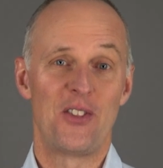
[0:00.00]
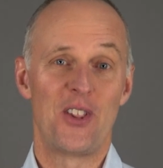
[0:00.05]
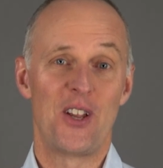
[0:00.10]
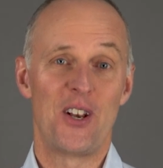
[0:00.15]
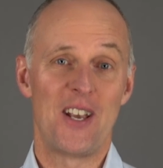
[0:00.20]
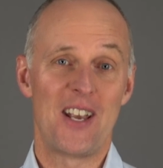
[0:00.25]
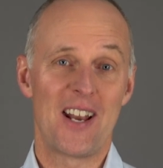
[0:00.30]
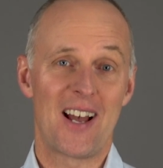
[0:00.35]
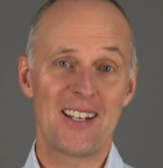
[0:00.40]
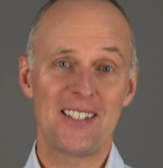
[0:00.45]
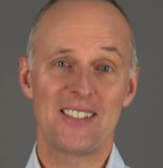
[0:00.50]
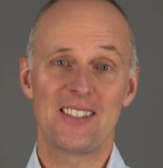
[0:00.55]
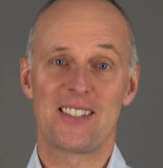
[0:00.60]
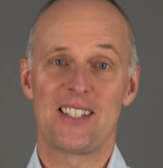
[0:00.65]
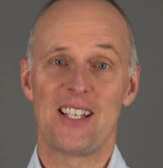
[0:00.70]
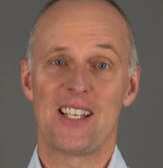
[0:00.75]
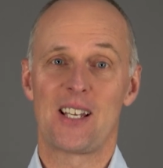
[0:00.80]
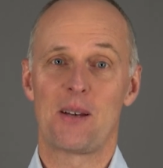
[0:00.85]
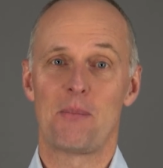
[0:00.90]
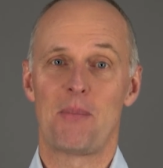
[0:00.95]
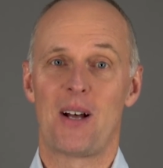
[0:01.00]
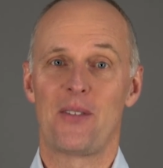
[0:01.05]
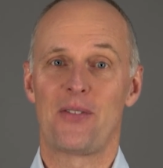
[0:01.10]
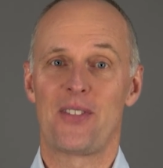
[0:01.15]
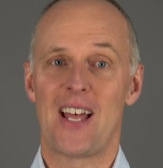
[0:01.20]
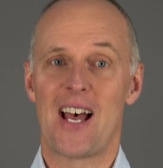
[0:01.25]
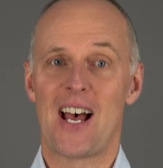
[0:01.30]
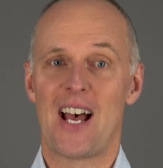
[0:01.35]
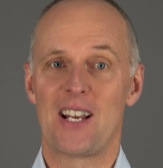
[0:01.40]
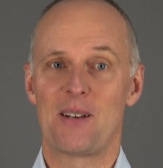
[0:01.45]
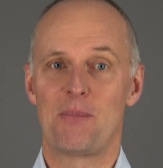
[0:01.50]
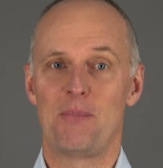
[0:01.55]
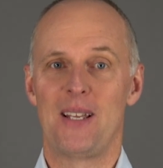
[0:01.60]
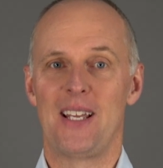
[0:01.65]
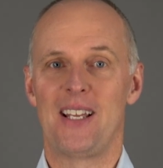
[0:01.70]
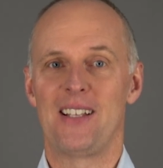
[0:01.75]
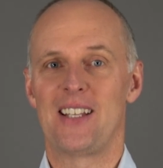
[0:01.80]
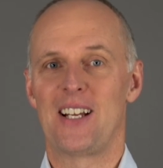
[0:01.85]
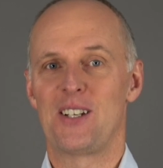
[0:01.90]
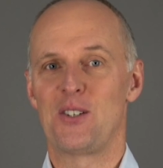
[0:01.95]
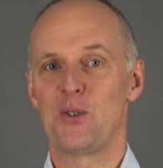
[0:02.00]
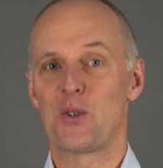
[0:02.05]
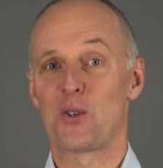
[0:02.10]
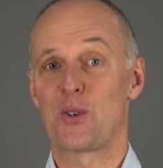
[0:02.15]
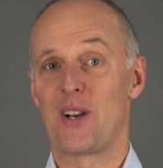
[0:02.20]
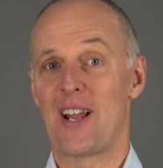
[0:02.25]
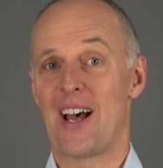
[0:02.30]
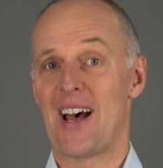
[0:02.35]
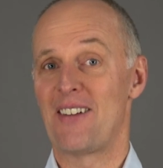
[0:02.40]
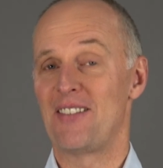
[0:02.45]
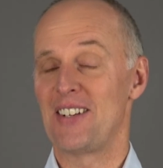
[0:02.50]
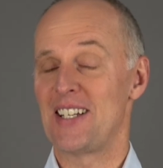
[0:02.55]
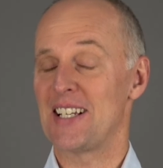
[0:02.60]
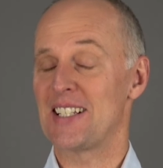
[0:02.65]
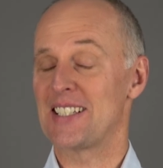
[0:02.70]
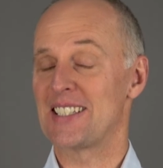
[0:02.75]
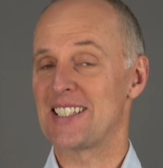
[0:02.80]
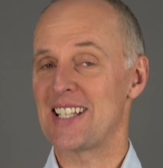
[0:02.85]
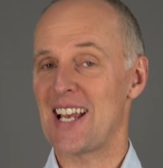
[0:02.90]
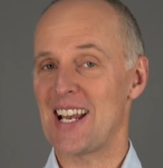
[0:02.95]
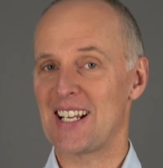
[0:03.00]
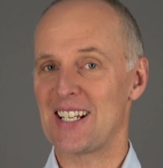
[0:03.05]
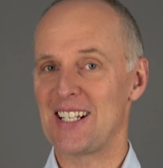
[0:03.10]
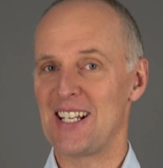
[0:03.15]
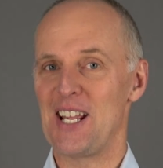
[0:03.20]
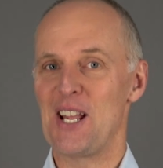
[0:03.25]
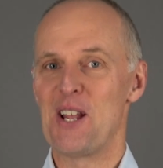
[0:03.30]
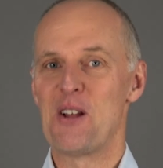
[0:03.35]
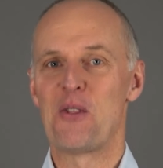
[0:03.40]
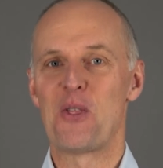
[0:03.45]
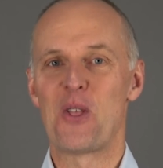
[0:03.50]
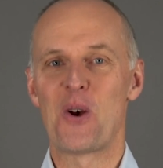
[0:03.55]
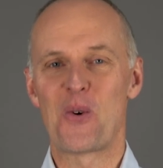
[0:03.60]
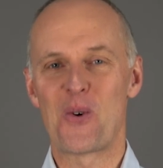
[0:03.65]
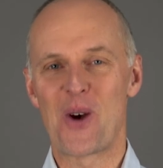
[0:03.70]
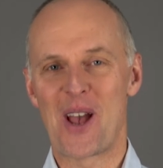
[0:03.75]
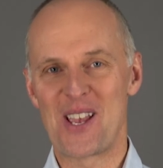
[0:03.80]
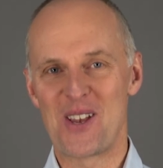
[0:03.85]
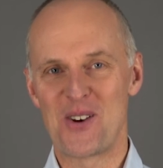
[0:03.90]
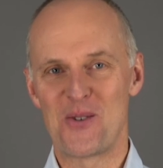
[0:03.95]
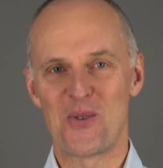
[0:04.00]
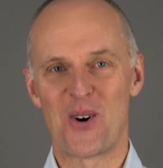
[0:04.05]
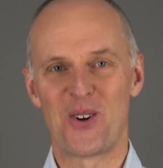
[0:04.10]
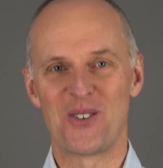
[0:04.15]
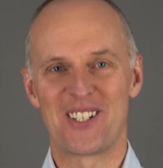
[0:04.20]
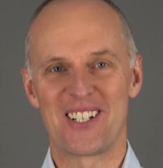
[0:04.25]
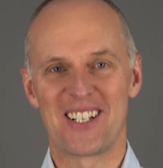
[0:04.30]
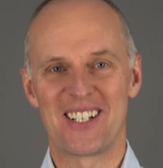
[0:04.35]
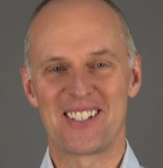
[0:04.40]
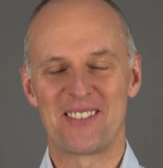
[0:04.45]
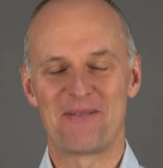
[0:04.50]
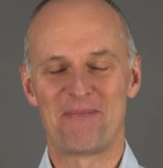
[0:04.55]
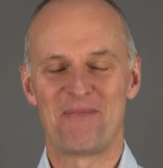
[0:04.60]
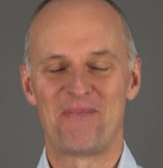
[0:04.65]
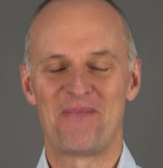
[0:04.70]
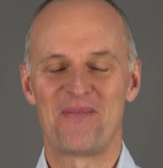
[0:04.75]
the nice thing about that being that you could have it exactly the way you want it.